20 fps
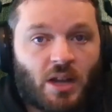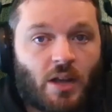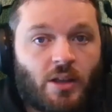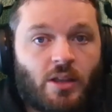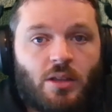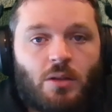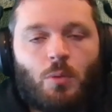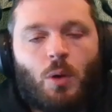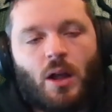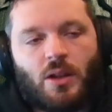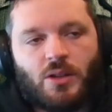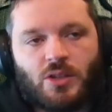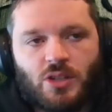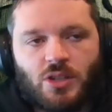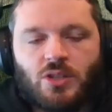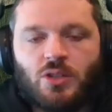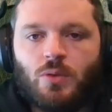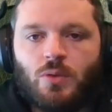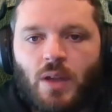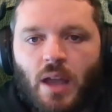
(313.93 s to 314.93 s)
Now, well, it's
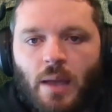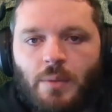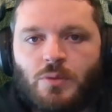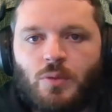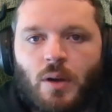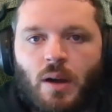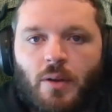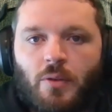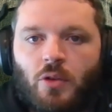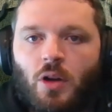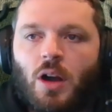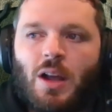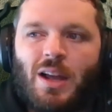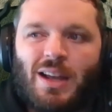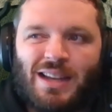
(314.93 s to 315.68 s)
just two games, whatever.